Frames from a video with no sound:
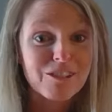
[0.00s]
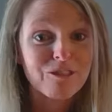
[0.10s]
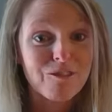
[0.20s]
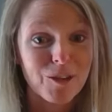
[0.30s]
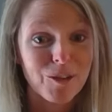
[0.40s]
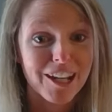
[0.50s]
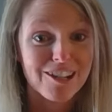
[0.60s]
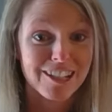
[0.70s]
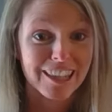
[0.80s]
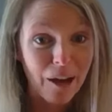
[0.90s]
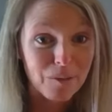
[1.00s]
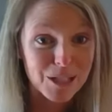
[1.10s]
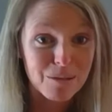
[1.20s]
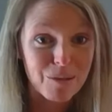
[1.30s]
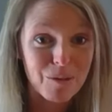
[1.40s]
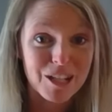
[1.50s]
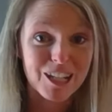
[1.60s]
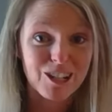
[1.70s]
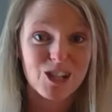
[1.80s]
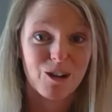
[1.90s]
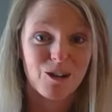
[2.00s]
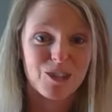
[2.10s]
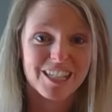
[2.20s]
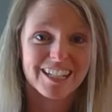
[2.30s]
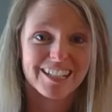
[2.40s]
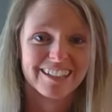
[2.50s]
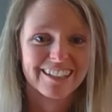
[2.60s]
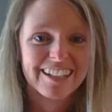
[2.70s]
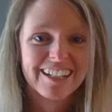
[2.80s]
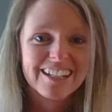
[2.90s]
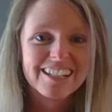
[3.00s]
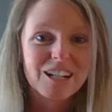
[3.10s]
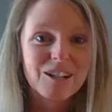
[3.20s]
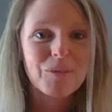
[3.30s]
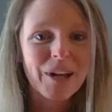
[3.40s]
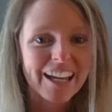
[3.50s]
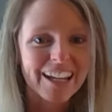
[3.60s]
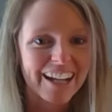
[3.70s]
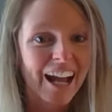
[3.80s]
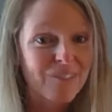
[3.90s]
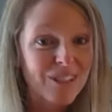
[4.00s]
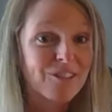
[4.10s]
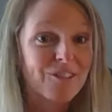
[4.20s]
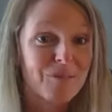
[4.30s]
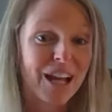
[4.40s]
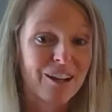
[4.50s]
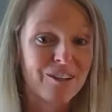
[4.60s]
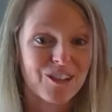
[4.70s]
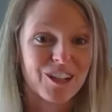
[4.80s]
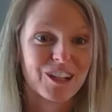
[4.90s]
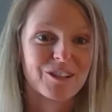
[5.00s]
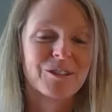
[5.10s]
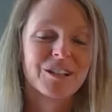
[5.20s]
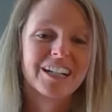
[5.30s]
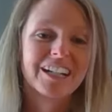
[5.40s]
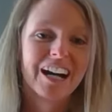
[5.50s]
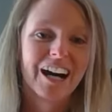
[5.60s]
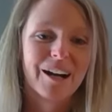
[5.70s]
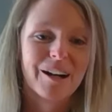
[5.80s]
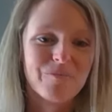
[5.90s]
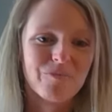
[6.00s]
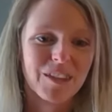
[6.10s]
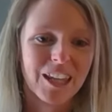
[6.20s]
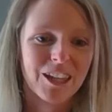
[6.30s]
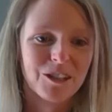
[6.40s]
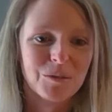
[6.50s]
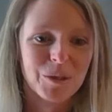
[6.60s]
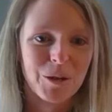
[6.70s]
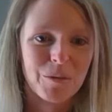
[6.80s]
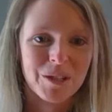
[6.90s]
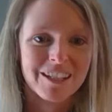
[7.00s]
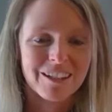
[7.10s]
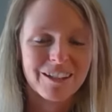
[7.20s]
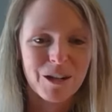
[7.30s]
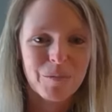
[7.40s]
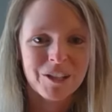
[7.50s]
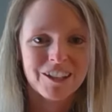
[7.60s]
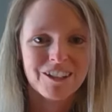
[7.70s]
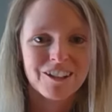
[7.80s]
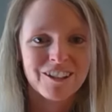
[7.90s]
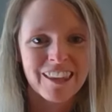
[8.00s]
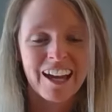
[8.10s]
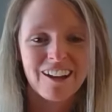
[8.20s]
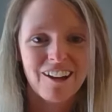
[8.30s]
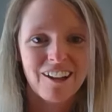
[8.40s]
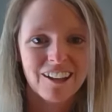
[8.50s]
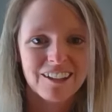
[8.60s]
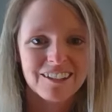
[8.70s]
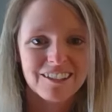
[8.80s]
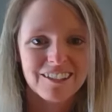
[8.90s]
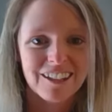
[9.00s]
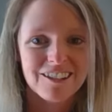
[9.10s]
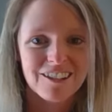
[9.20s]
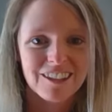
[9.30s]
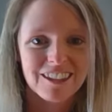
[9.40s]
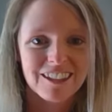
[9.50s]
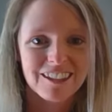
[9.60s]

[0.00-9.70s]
different vocation, that was the moment he chose to say, no, wait, I have a different plan for you. And that you were open and heard that call and took the...